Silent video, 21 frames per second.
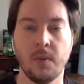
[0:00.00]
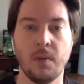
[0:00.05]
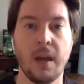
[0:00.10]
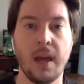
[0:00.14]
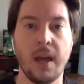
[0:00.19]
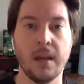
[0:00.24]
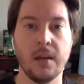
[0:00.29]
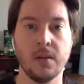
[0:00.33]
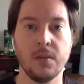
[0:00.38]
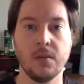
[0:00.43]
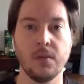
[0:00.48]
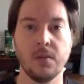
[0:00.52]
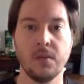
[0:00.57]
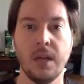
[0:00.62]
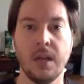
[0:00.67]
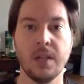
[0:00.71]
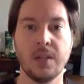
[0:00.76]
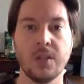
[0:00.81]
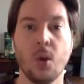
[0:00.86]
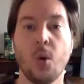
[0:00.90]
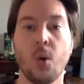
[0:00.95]
And
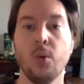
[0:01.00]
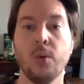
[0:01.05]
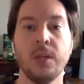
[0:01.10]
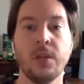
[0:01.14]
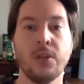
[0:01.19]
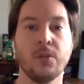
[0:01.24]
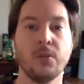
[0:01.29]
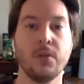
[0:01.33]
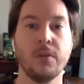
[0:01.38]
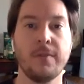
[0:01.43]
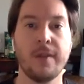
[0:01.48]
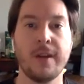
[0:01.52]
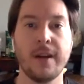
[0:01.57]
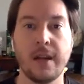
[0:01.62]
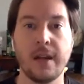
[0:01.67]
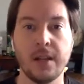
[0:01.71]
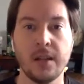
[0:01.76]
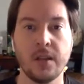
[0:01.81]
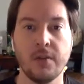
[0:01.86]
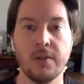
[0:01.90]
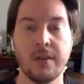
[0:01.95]
it's only through the
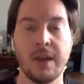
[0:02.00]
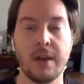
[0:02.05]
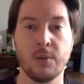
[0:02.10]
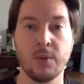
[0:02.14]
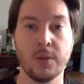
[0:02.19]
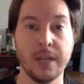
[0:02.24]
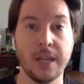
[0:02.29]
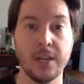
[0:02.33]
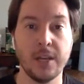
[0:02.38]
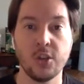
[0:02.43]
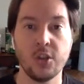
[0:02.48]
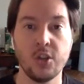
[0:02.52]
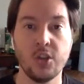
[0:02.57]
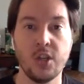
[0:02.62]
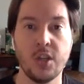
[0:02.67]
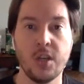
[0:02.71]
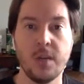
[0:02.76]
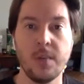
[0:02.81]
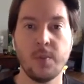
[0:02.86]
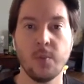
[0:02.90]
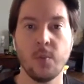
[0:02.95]
value of that
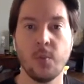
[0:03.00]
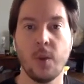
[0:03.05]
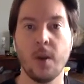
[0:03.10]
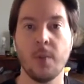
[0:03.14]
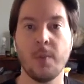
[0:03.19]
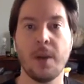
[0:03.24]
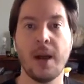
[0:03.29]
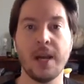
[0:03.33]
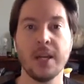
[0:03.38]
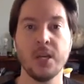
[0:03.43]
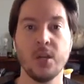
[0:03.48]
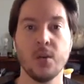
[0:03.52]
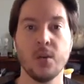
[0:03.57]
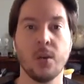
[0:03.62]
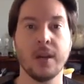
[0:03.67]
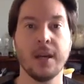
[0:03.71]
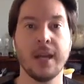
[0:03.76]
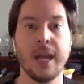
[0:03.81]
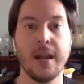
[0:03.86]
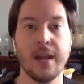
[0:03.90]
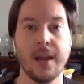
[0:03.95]
relationship whereby you
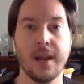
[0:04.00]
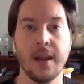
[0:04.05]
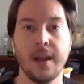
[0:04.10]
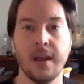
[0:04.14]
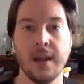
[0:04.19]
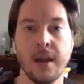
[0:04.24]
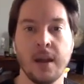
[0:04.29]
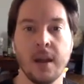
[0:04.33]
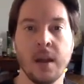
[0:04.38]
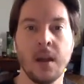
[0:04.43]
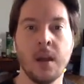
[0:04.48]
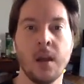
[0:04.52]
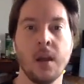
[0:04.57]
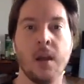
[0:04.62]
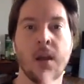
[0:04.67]
are getting